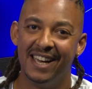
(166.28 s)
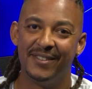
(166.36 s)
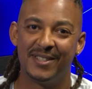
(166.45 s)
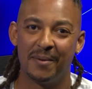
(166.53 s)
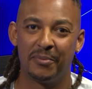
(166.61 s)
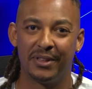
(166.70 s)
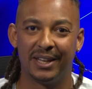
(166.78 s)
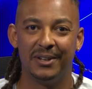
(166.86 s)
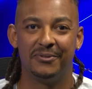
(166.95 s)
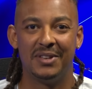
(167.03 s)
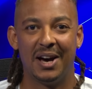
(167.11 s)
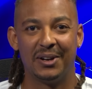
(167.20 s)
If something
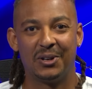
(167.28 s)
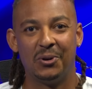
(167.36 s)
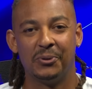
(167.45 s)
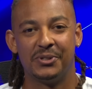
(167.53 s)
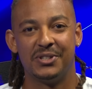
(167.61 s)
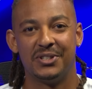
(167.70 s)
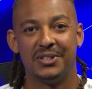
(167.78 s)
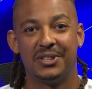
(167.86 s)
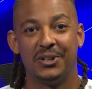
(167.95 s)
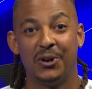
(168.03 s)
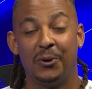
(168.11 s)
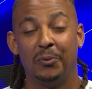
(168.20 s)
you've done causes you to
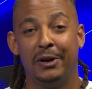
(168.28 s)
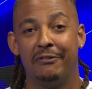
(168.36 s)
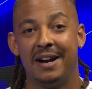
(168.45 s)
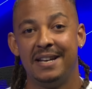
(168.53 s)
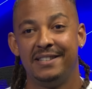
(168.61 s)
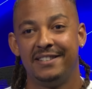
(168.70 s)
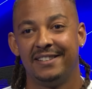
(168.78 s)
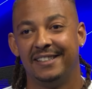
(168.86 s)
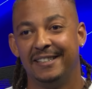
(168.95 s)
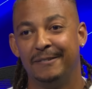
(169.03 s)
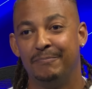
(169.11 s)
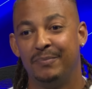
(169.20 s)
not win a race,
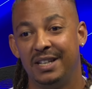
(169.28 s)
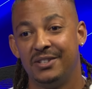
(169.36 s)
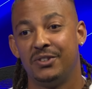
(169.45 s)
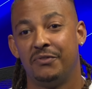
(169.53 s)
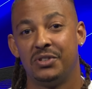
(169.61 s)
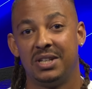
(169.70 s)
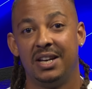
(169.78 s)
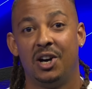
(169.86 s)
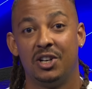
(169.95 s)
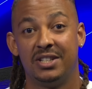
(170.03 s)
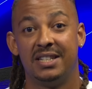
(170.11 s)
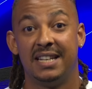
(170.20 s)
it's obviously
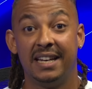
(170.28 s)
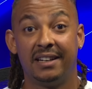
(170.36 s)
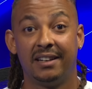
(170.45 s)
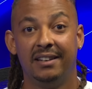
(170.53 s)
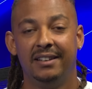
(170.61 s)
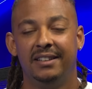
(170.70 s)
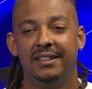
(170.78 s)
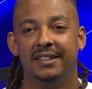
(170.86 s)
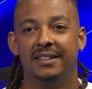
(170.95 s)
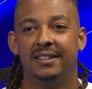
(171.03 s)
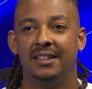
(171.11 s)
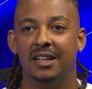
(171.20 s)
hard to take.
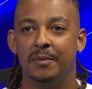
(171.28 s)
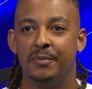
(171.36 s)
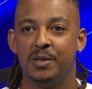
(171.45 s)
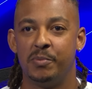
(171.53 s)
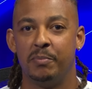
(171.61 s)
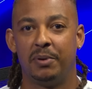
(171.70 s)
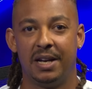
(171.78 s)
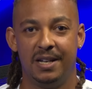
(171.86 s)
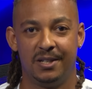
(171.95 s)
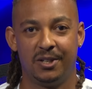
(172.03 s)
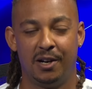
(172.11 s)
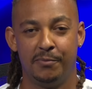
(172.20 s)
There's been plenty
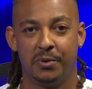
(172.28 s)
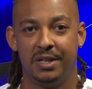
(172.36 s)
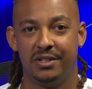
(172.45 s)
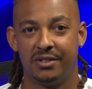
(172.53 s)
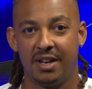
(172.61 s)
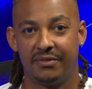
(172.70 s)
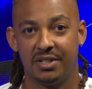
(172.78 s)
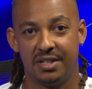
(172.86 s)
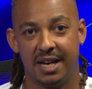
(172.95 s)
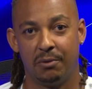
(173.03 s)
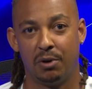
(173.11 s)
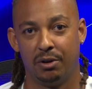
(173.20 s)
of times where you just have to
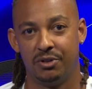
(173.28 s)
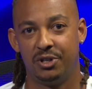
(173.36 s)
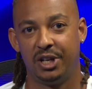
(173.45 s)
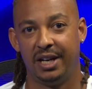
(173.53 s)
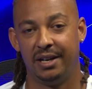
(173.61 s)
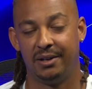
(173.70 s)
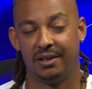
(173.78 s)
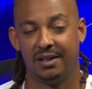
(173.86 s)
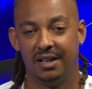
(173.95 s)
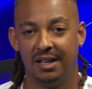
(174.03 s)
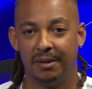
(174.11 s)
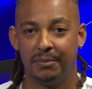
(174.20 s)
take one on the chin
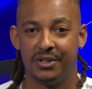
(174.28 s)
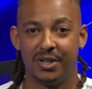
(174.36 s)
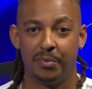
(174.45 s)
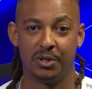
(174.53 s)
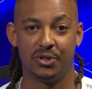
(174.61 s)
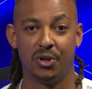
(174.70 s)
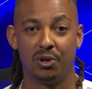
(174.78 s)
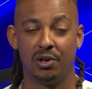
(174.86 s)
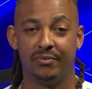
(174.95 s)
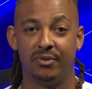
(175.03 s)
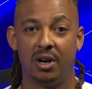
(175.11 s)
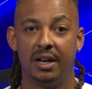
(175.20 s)
because something's not
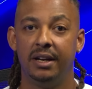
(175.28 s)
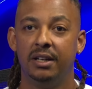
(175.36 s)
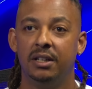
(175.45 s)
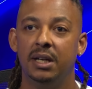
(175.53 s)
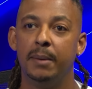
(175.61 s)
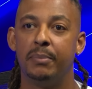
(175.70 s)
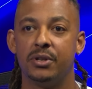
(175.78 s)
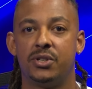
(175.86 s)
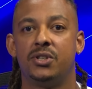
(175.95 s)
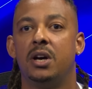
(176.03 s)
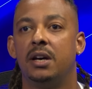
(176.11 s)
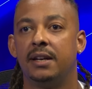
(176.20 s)
gone right. But
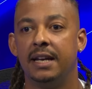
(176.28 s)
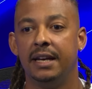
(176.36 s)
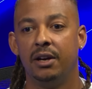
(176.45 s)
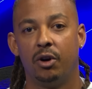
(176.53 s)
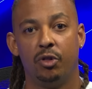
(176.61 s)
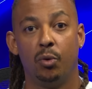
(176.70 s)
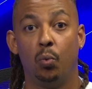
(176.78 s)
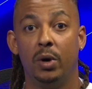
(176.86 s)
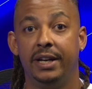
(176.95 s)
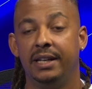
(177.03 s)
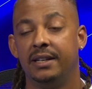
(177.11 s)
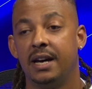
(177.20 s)
certainly on the
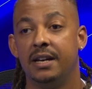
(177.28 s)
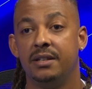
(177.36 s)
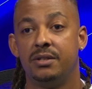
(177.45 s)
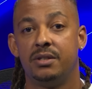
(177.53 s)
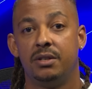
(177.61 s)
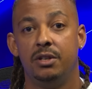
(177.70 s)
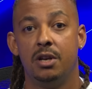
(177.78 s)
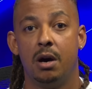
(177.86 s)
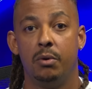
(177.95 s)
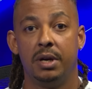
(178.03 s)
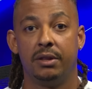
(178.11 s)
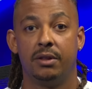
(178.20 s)
winning days,
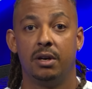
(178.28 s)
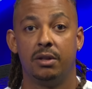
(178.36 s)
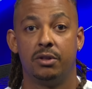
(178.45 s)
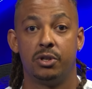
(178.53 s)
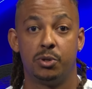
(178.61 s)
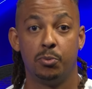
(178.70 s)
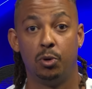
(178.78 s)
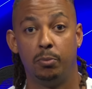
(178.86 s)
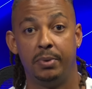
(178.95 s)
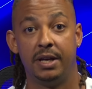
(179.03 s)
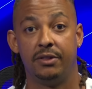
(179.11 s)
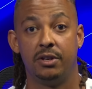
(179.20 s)
knowing that the small
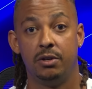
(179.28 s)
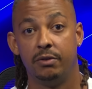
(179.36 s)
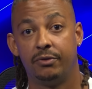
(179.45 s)
bit that you've